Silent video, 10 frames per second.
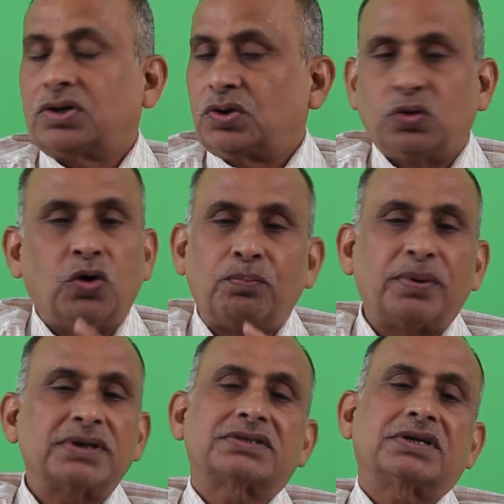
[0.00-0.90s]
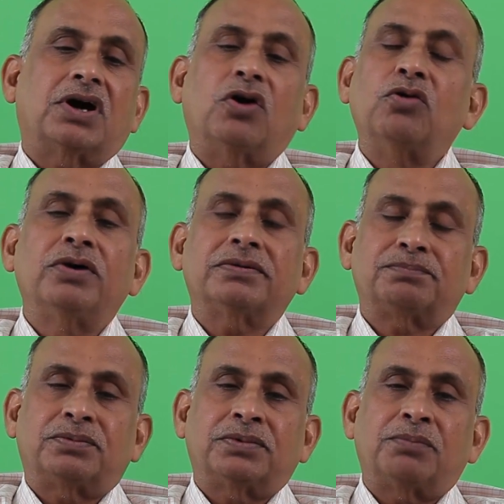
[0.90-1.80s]
no person,
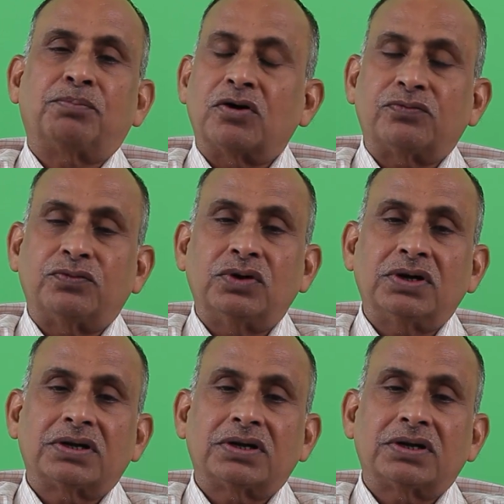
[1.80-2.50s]
however powerful,